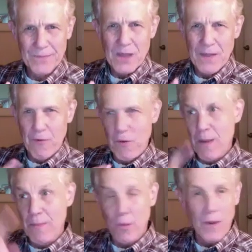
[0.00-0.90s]
They
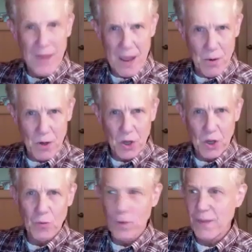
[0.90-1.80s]
remember when they were
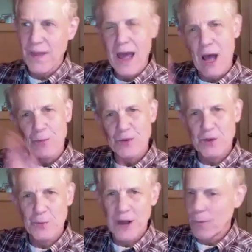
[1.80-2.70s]
good, when they helped
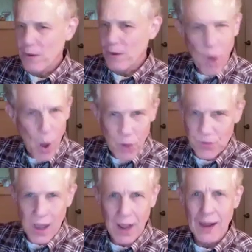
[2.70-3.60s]
someone out. We've all
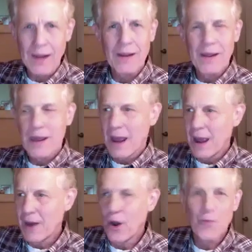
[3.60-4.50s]
done it,
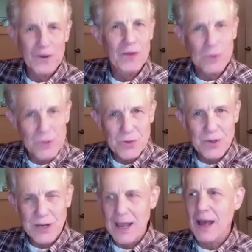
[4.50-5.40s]
and hopefully we'll do
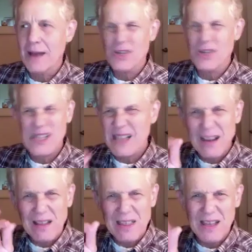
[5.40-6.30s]
it again. Just
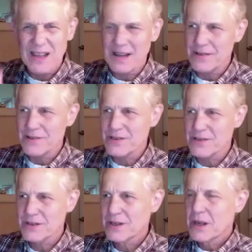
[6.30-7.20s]
little things.
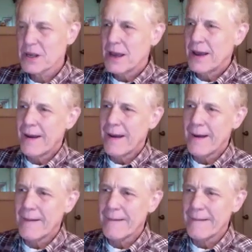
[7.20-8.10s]

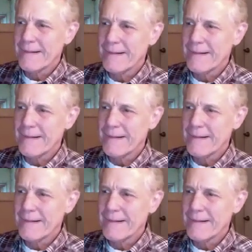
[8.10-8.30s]
And